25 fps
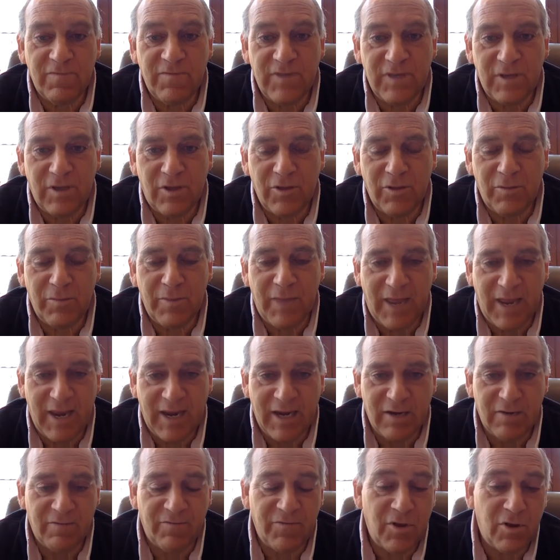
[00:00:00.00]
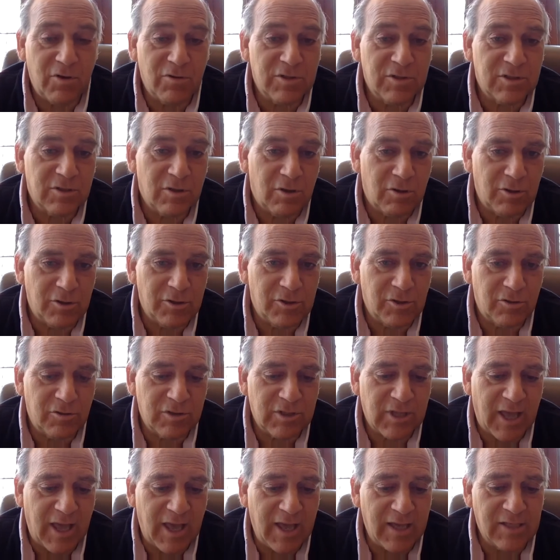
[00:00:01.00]
feel the pain of those
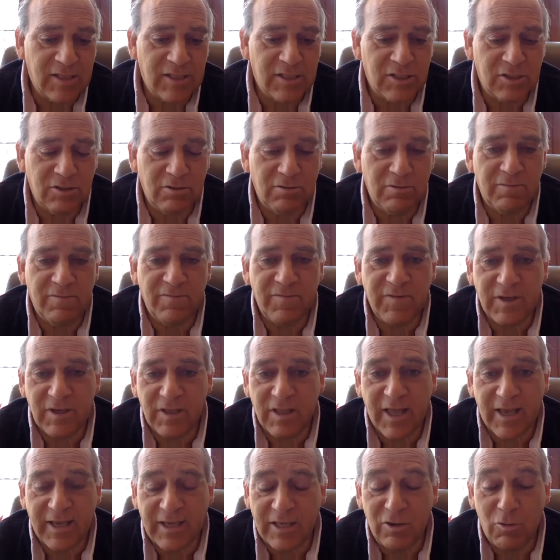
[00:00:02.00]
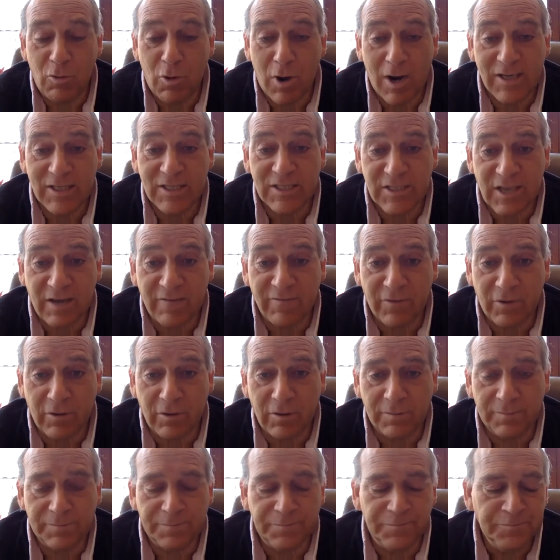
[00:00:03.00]
soldiers and to feel like you ought to suffer.
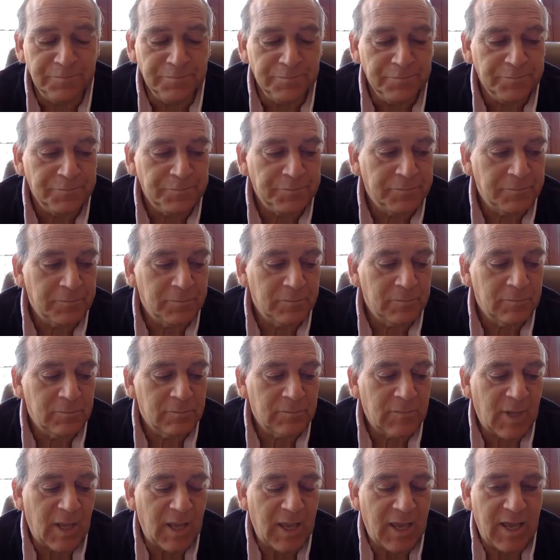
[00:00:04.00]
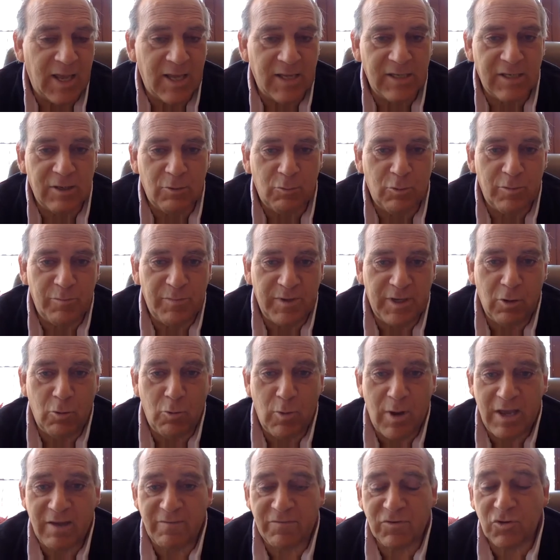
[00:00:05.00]
And it would be a
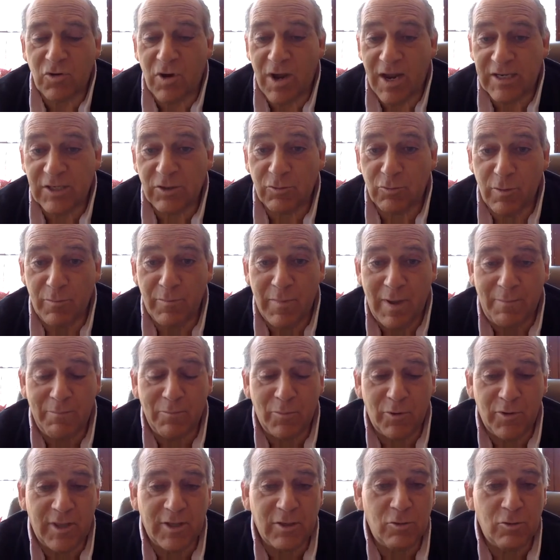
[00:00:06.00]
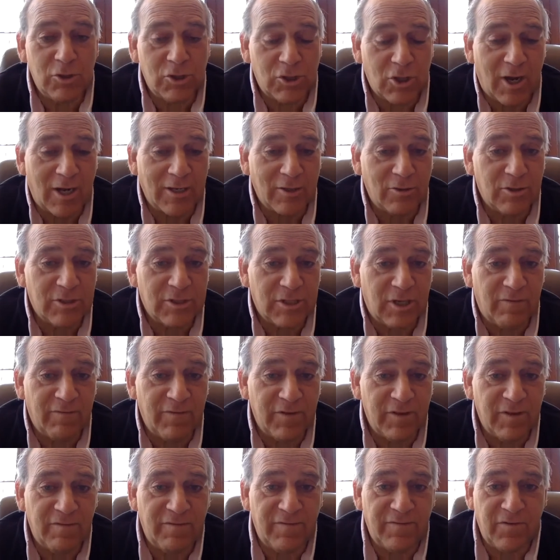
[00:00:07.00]
way of trying to remember that you shot yourself
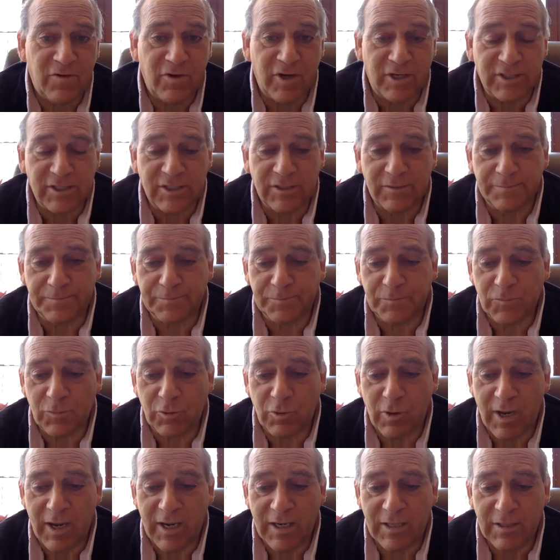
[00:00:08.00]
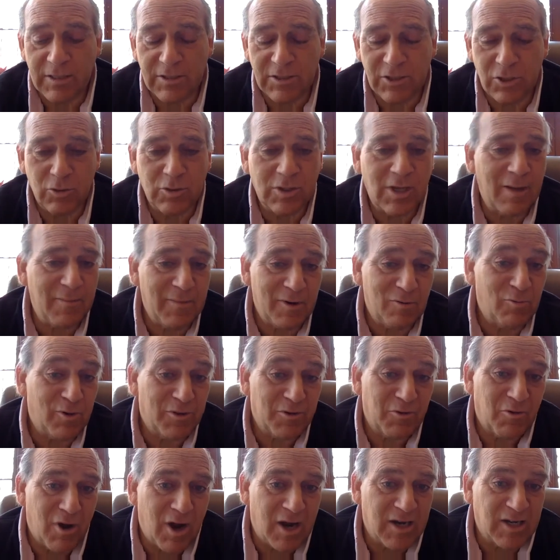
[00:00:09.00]
in the foot, right? So you'd come in
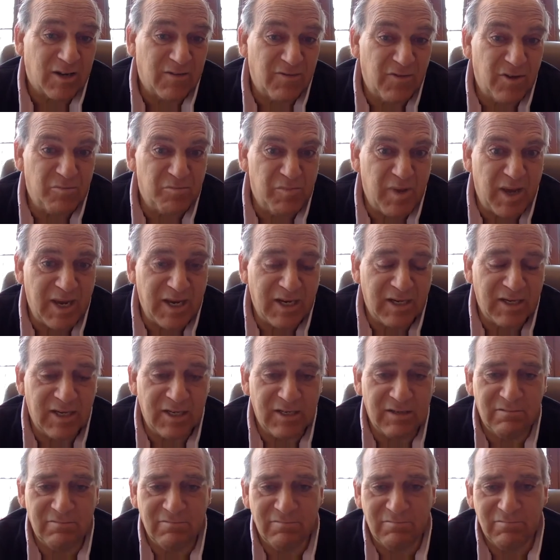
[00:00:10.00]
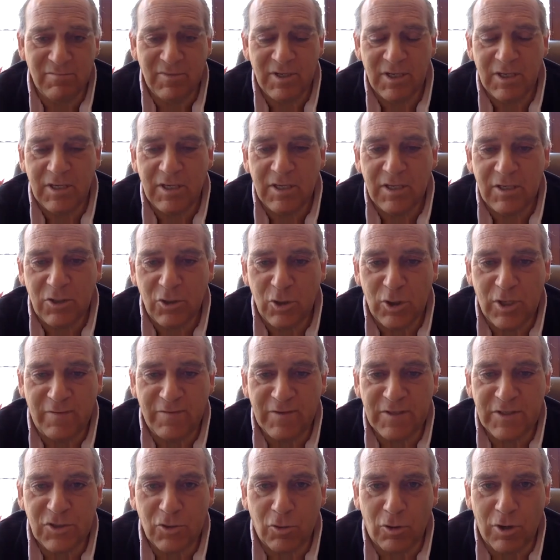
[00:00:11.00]
with chronic foot pain and you'd have
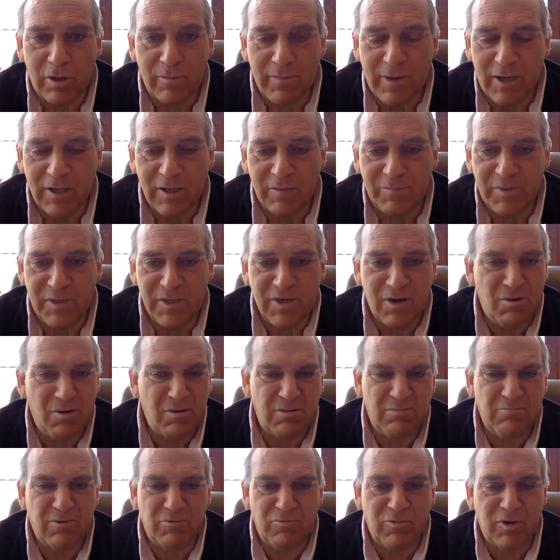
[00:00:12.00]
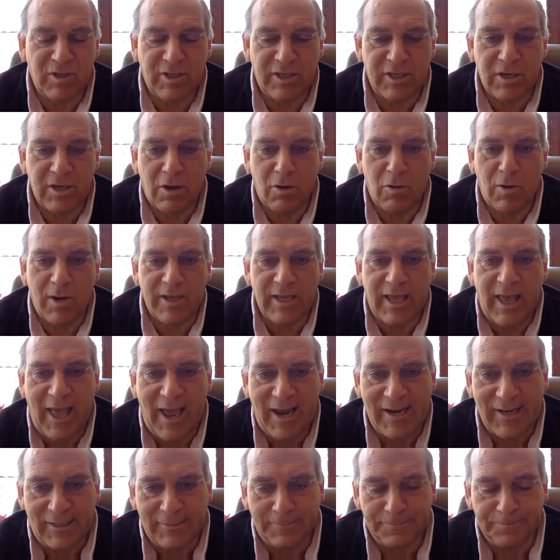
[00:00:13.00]
a story about it, but no one would really know why you
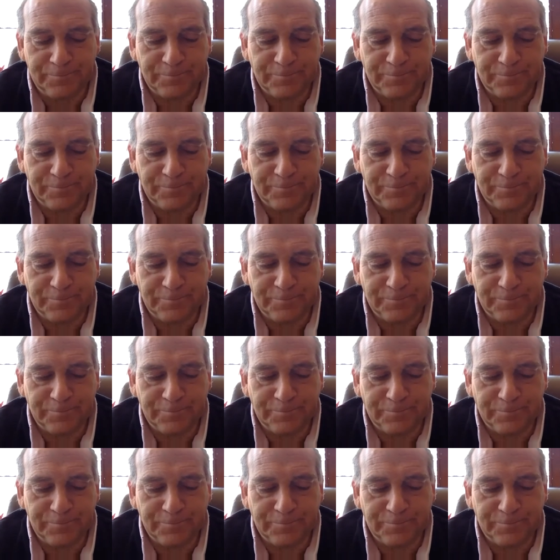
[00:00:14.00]
had it.